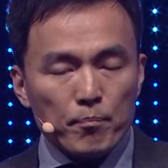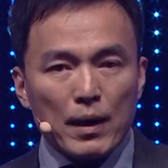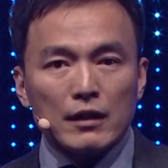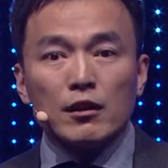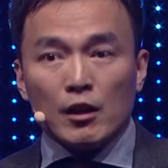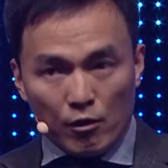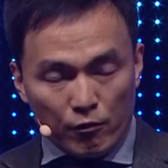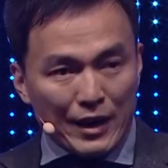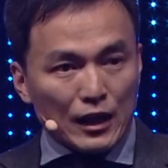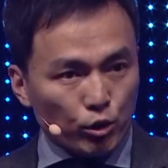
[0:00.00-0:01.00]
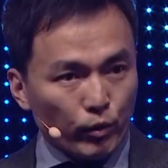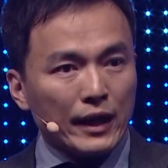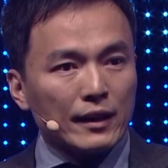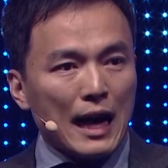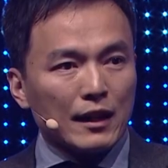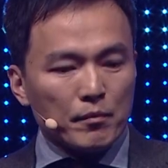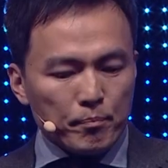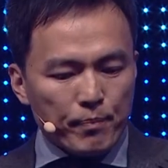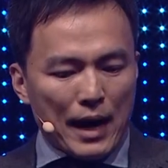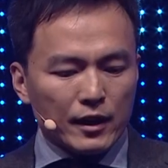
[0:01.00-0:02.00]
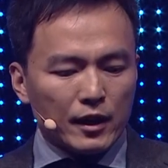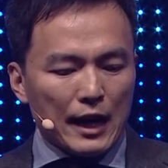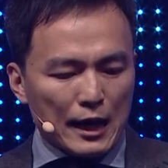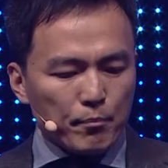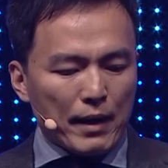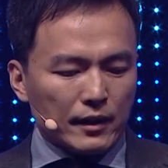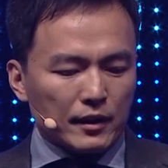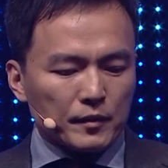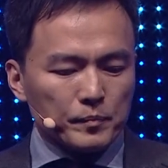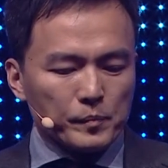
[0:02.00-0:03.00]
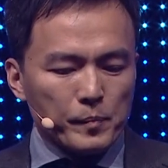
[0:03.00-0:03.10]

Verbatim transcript: But we are doing that better and better.